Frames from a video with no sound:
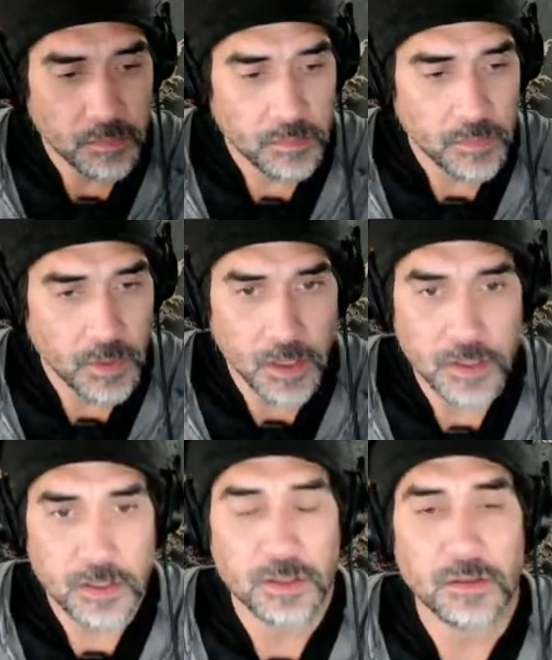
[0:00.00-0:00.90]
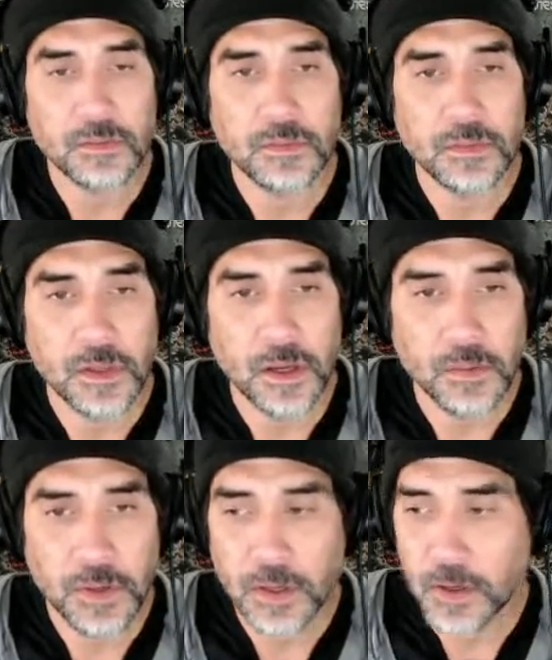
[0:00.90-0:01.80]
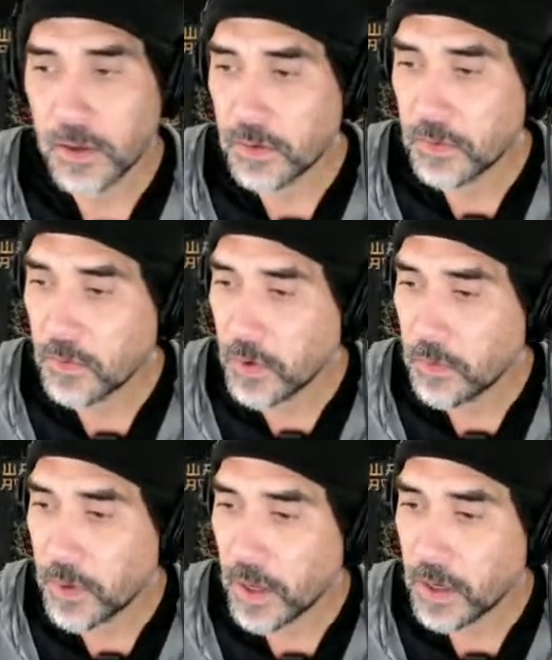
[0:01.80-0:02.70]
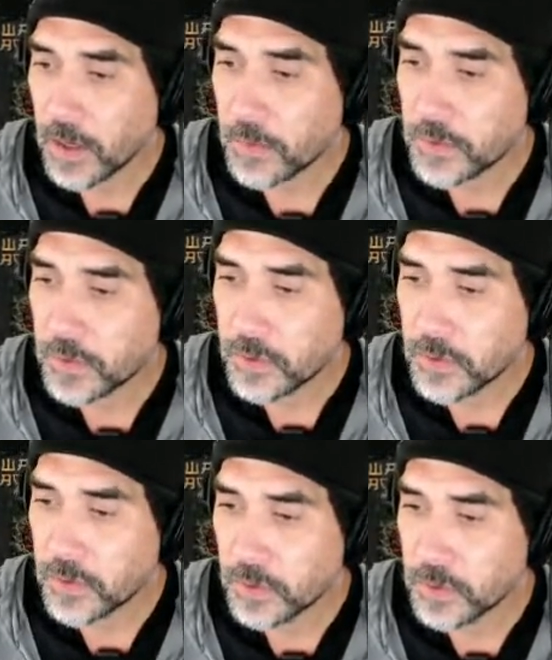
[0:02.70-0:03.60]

This. There we go. We're back up to